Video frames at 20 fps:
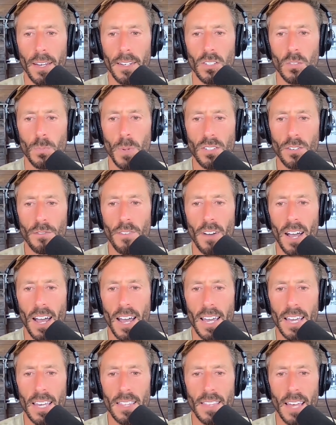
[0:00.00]

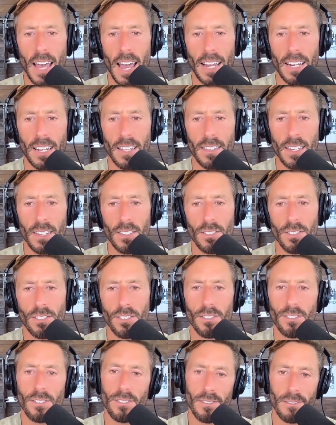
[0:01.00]
specify that
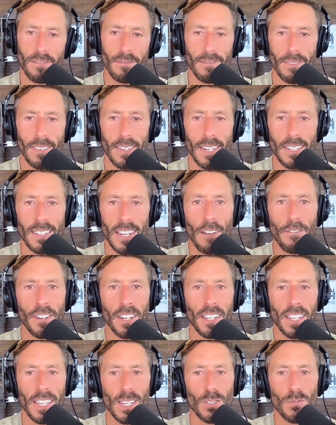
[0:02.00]
this, it
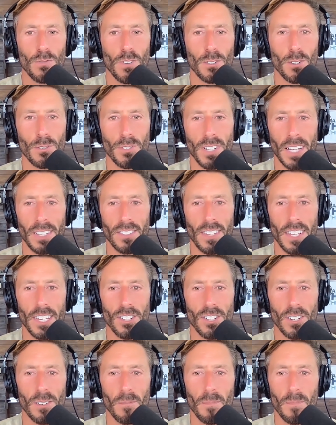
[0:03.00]
definitely is fructose in
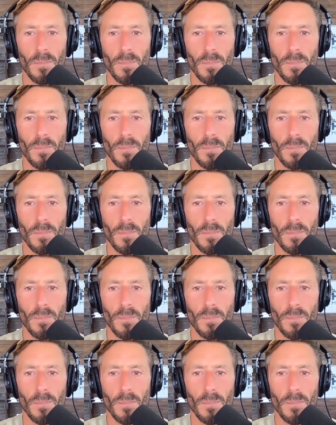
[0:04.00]
isolation.